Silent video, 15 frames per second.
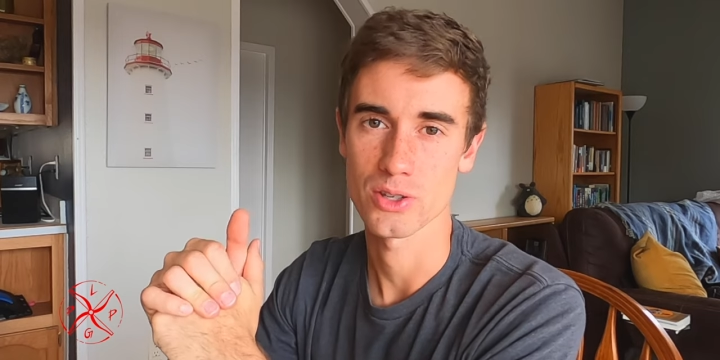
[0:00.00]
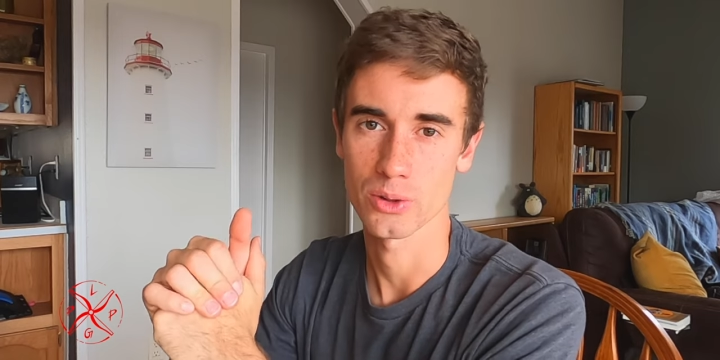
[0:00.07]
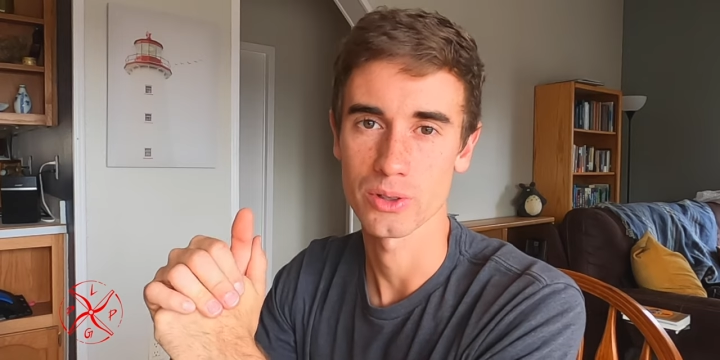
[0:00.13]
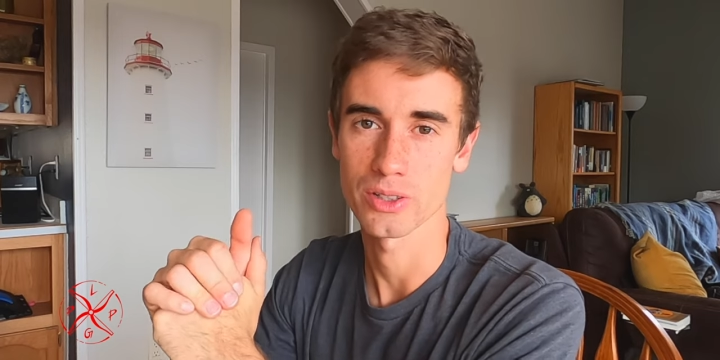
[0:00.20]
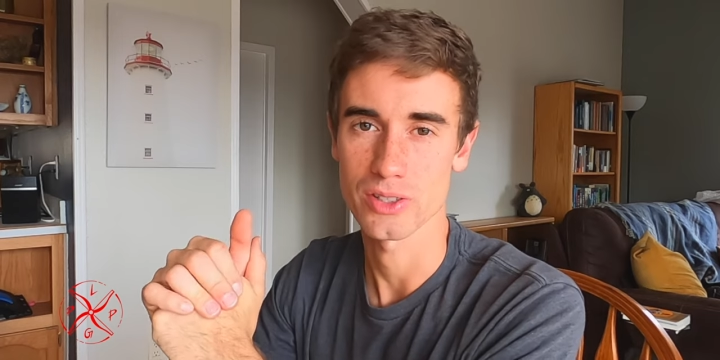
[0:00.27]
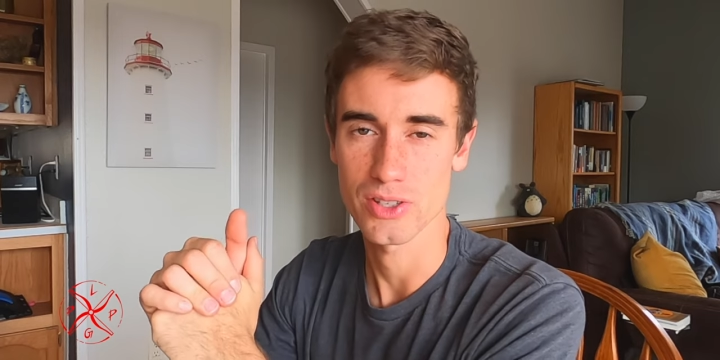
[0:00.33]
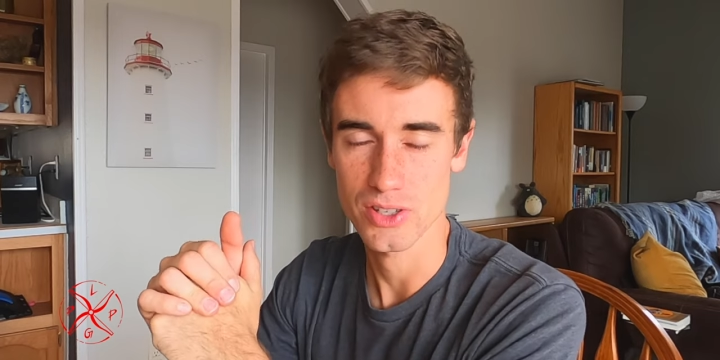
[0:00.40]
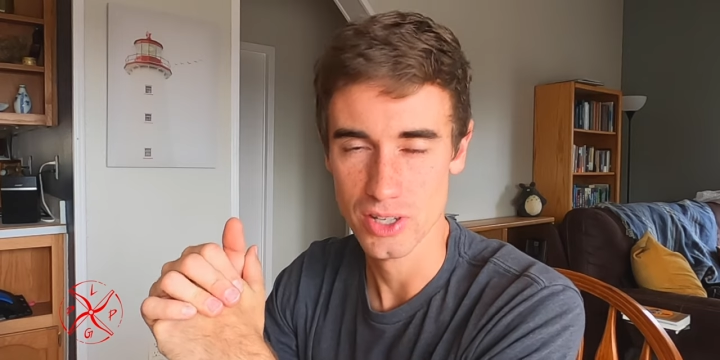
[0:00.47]
So
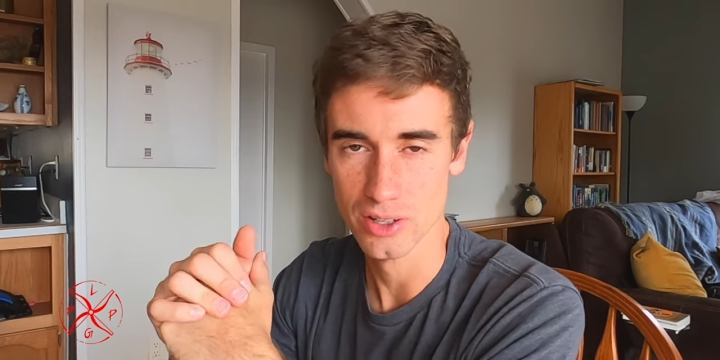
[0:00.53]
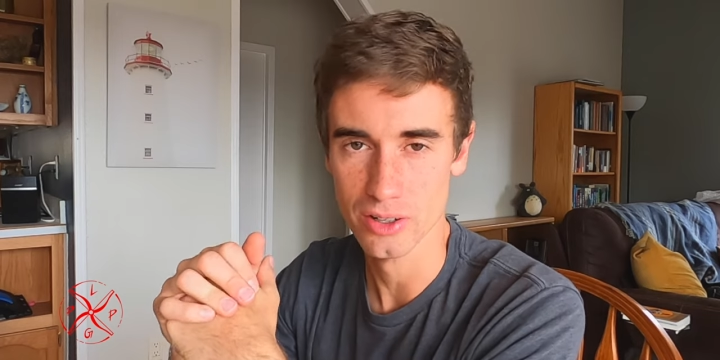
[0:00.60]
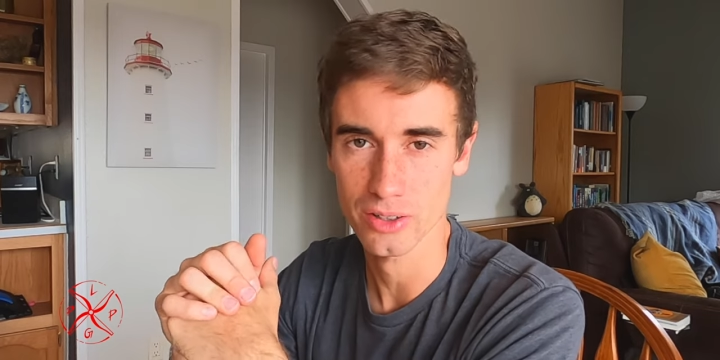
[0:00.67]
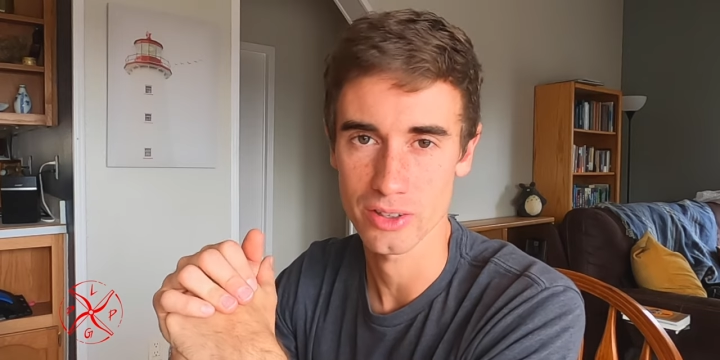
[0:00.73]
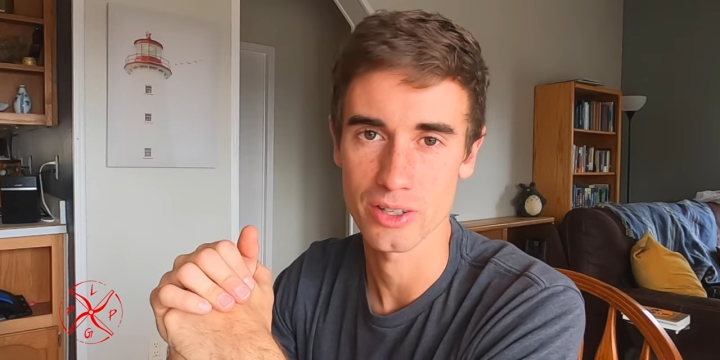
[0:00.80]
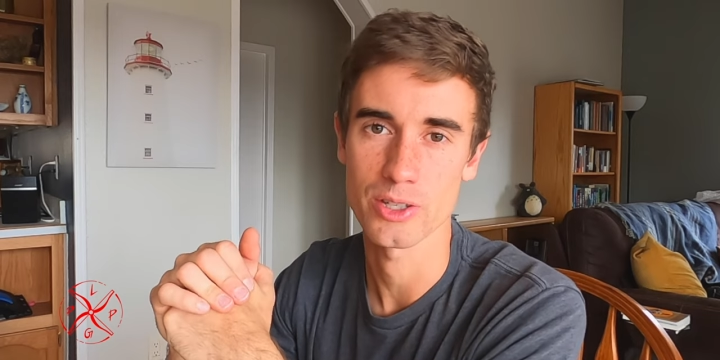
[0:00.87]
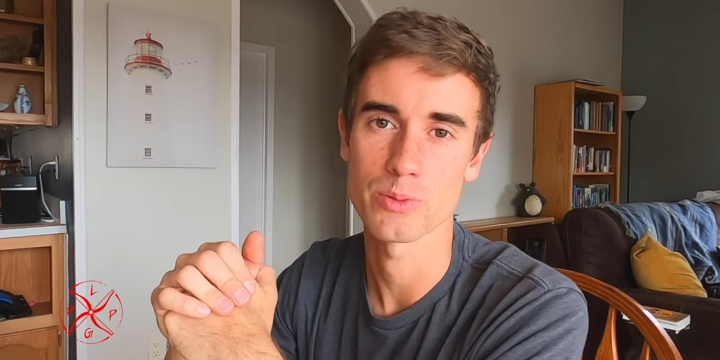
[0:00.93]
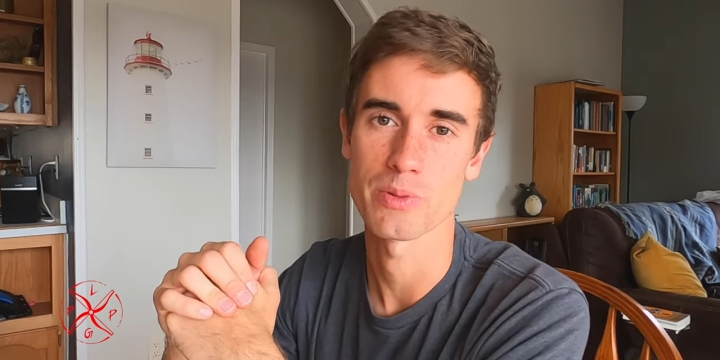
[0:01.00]

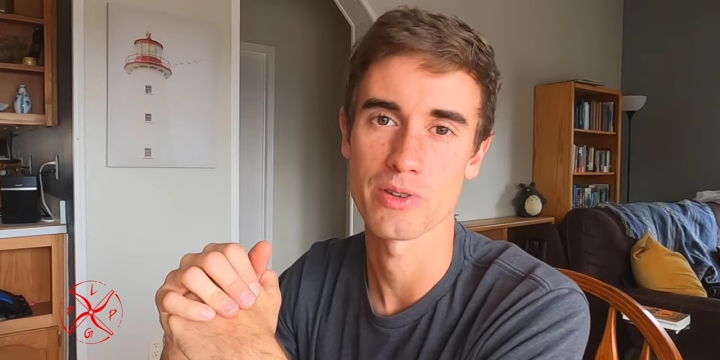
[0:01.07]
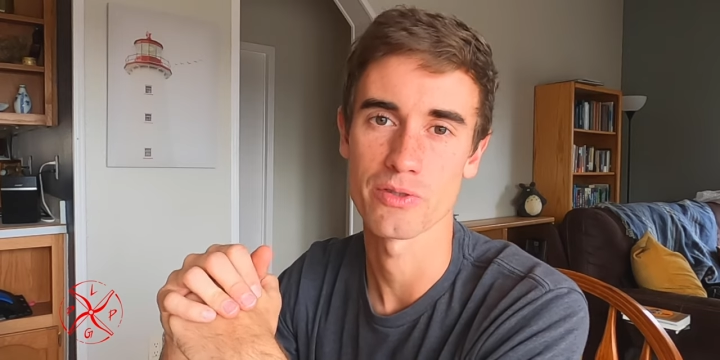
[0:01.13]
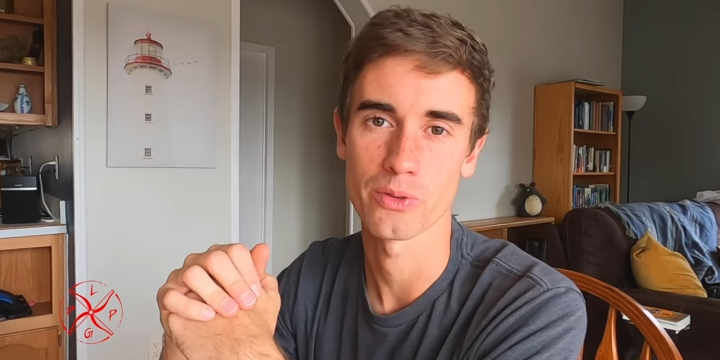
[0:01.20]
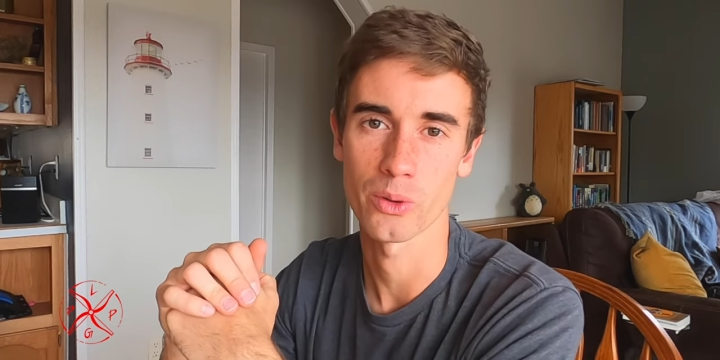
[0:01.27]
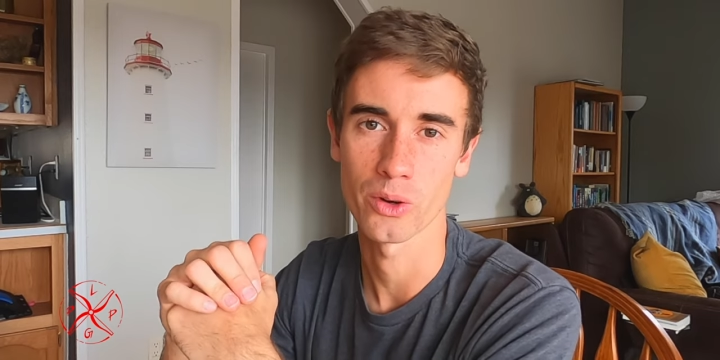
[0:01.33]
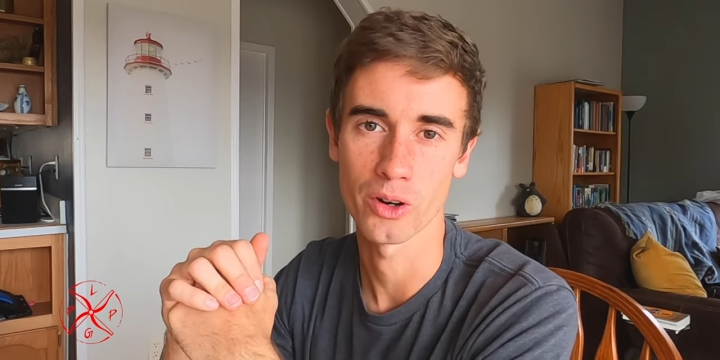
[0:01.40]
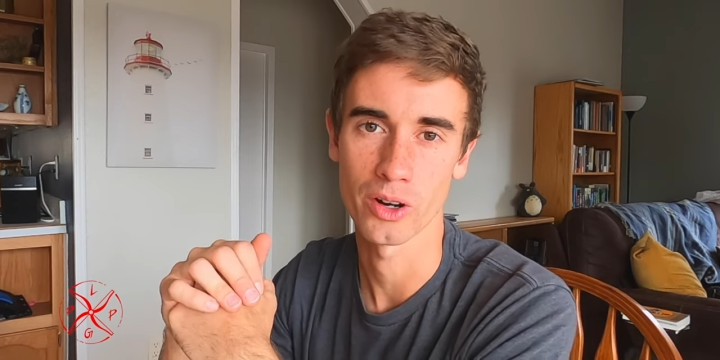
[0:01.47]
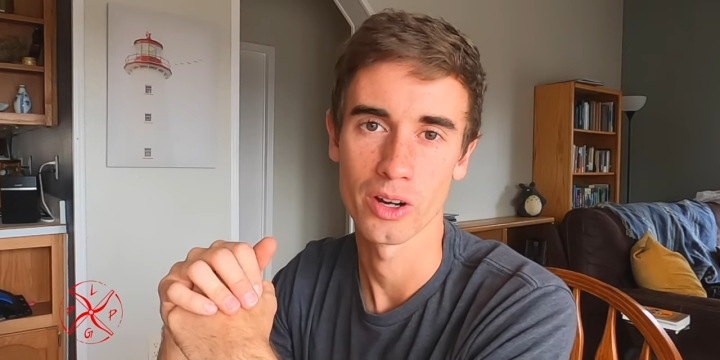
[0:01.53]
consider this
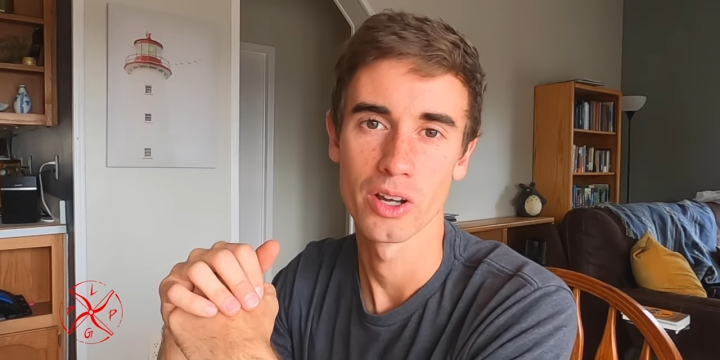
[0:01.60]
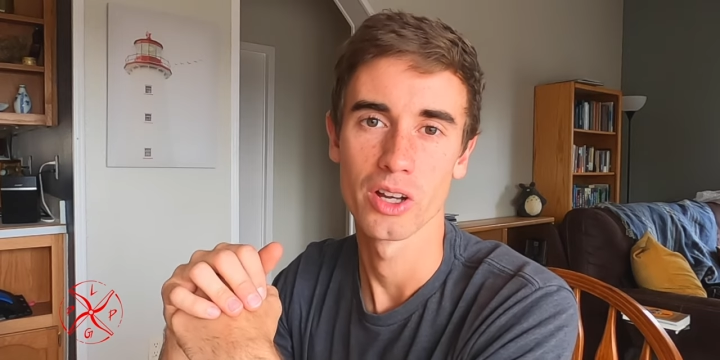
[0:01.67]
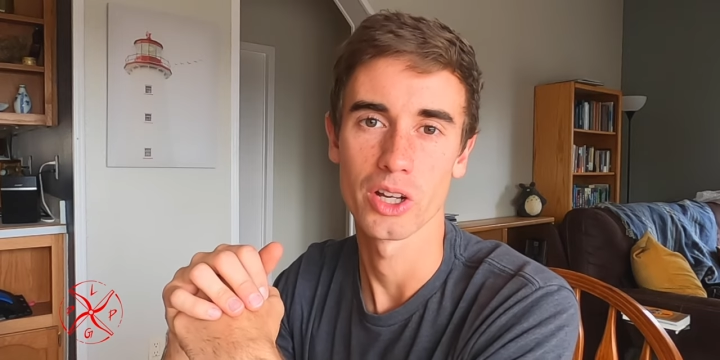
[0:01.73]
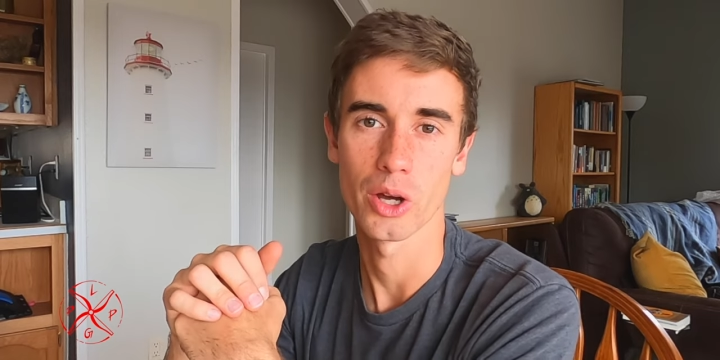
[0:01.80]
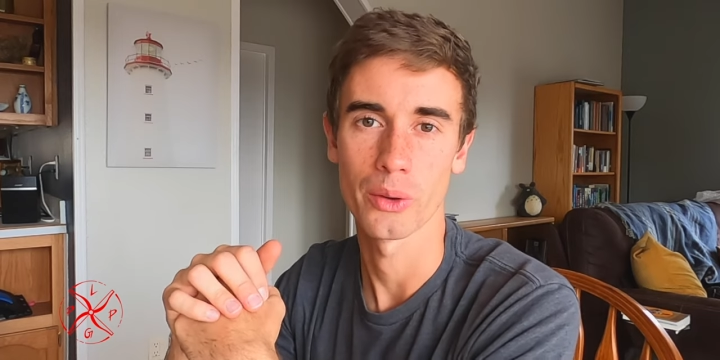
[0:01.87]
before